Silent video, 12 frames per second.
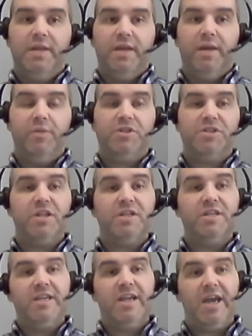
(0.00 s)
and we
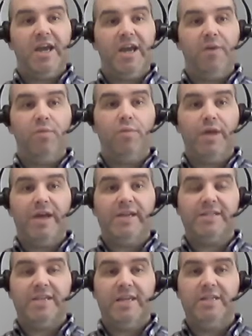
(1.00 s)
study how
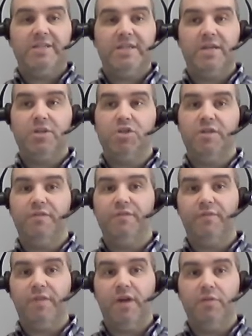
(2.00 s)
that heat energy
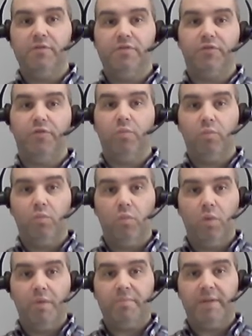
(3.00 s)
flows from
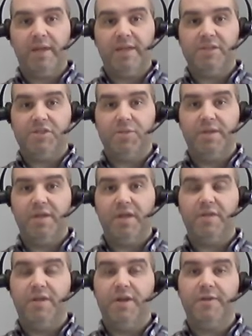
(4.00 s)
one place to
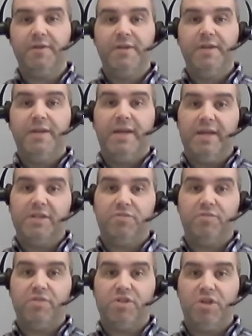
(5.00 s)
another as
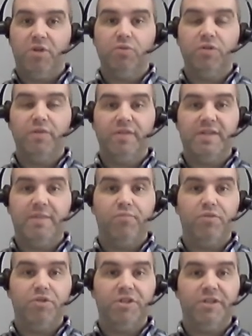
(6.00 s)
a result of a
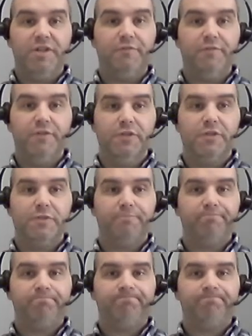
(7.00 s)
temperature difference.